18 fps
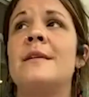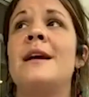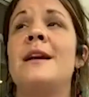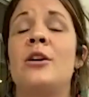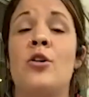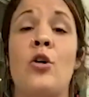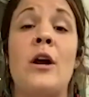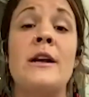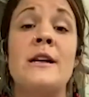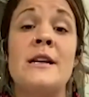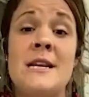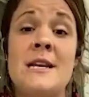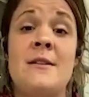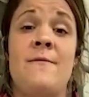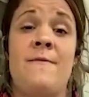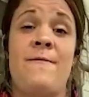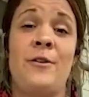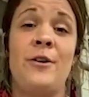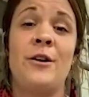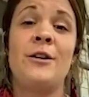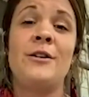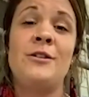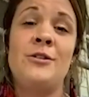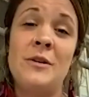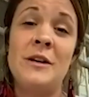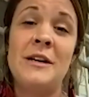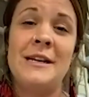in a great need for
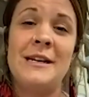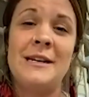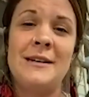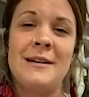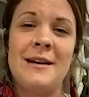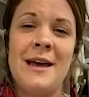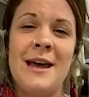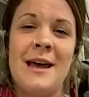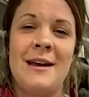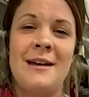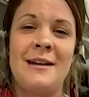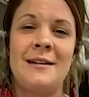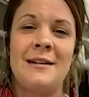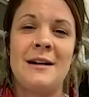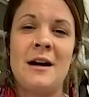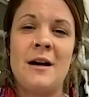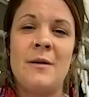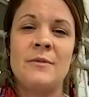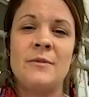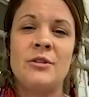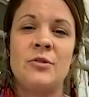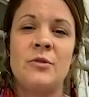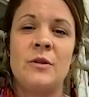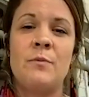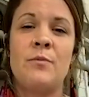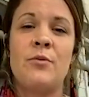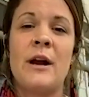unity and
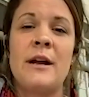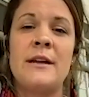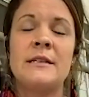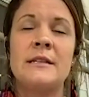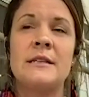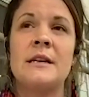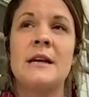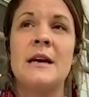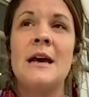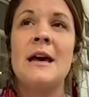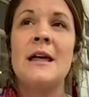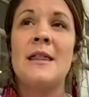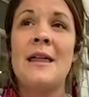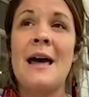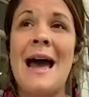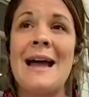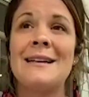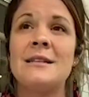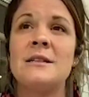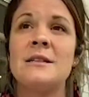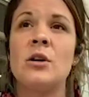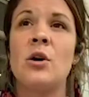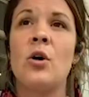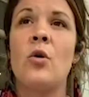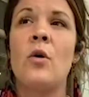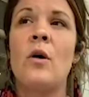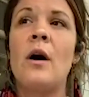to embrace that.
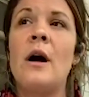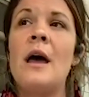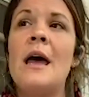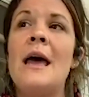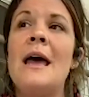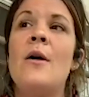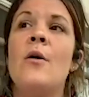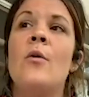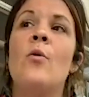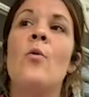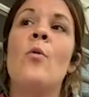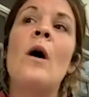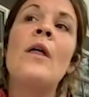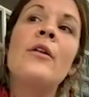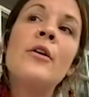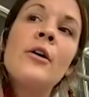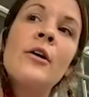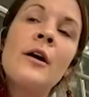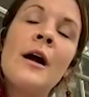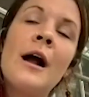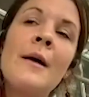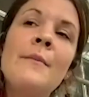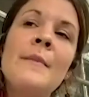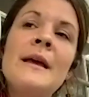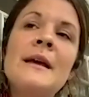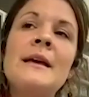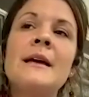So whether
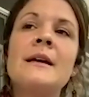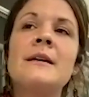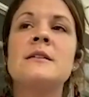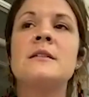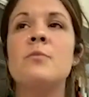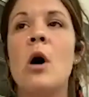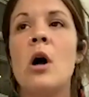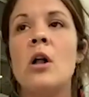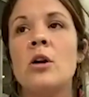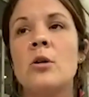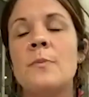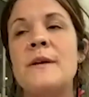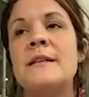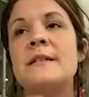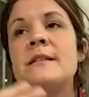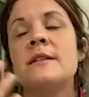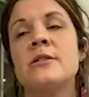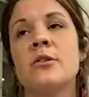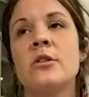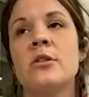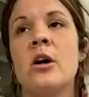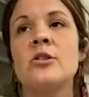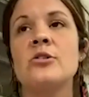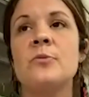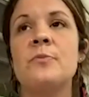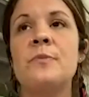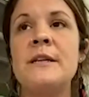I'm making smaller pieces or
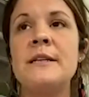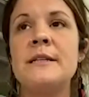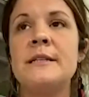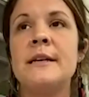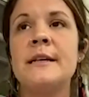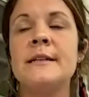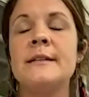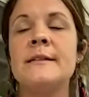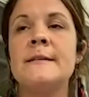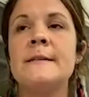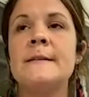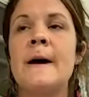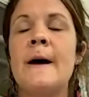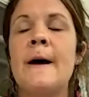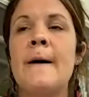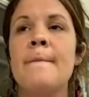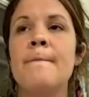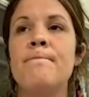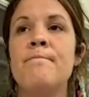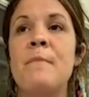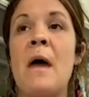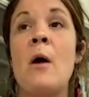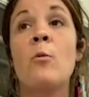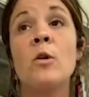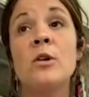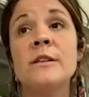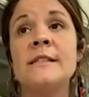larger pieces, I
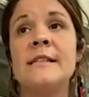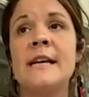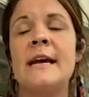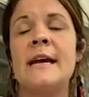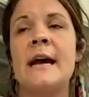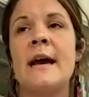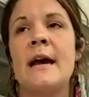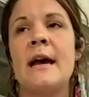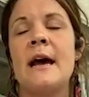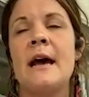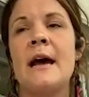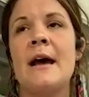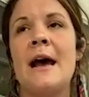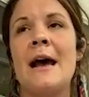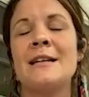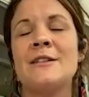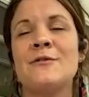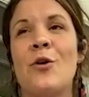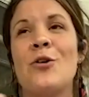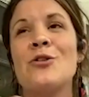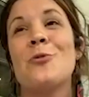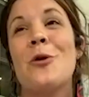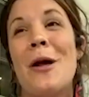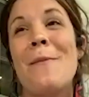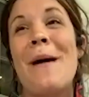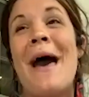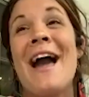will say, as far as
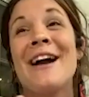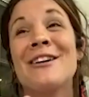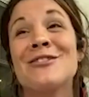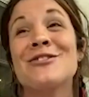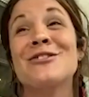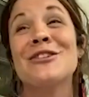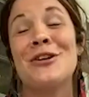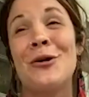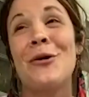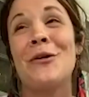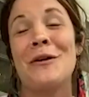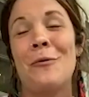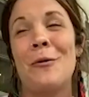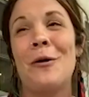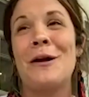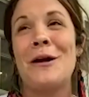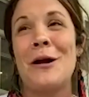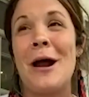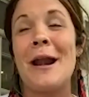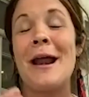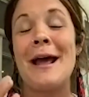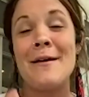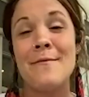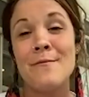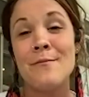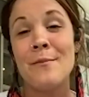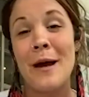what I'm actually currently working on,
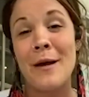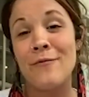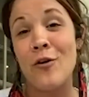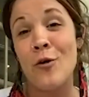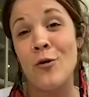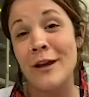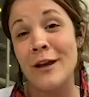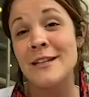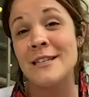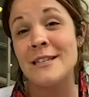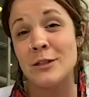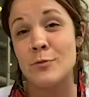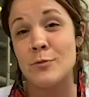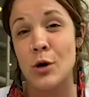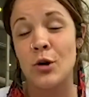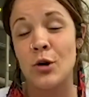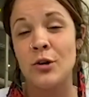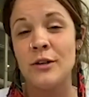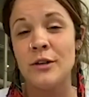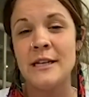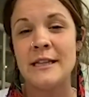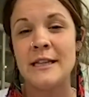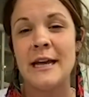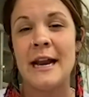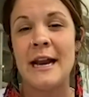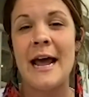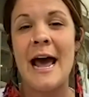my focus is murals.
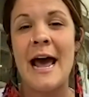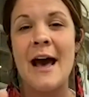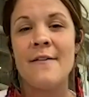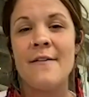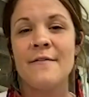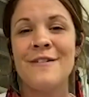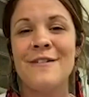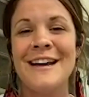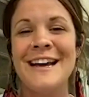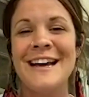And then I have